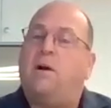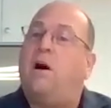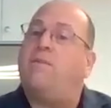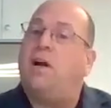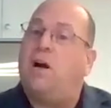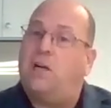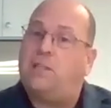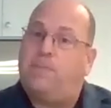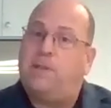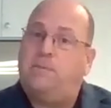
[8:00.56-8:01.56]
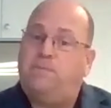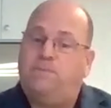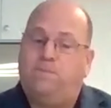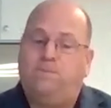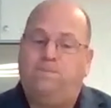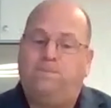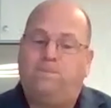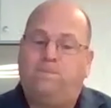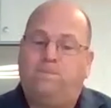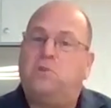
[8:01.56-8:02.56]
loving husband,
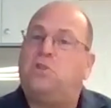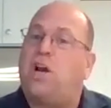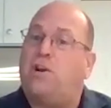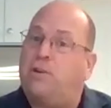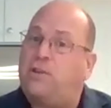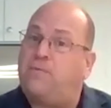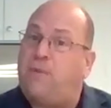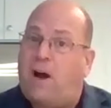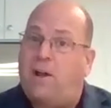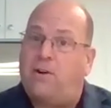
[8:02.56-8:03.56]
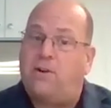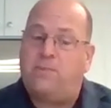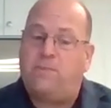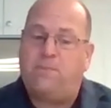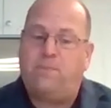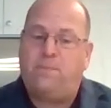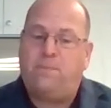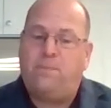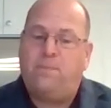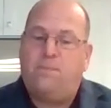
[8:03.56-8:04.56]
generous father,
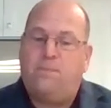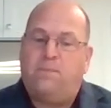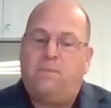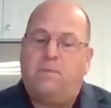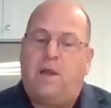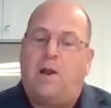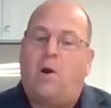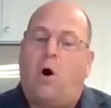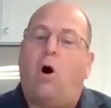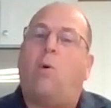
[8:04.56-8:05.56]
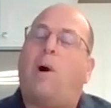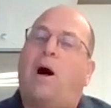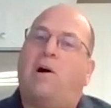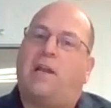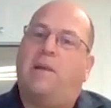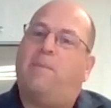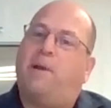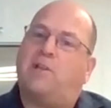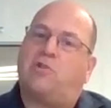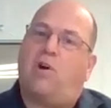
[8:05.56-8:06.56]
and all while
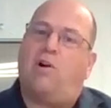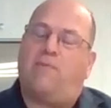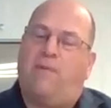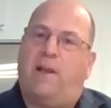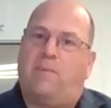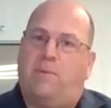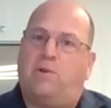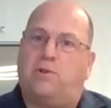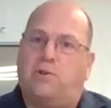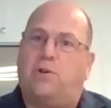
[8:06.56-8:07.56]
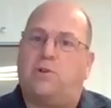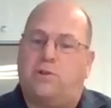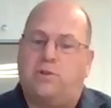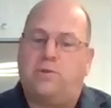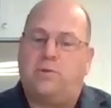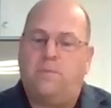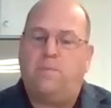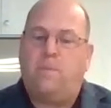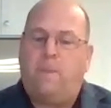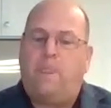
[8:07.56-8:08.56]
keeping a strong faith with your church.
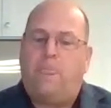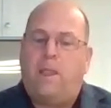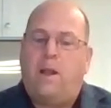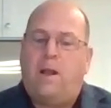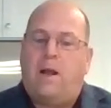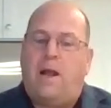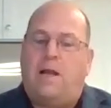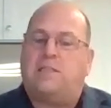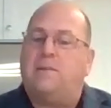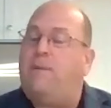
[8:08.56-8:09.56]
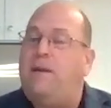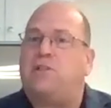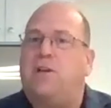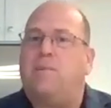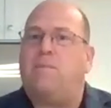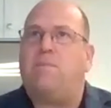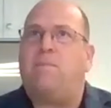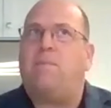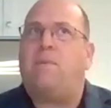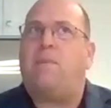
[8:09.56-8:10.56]
And to me, Chip,
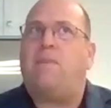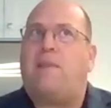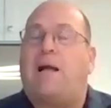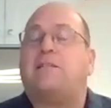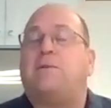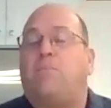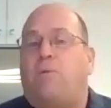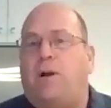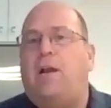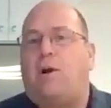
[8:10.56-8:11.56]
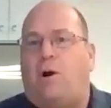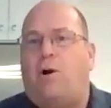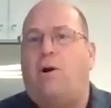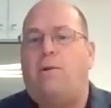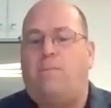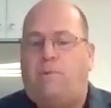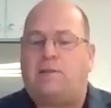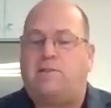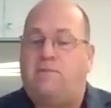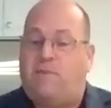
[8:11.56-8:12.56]
that's a pretty hard,
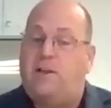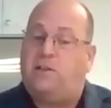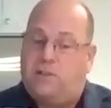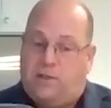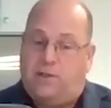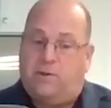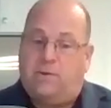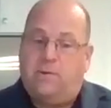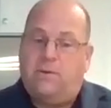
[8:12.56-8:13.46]
impressive thing to do.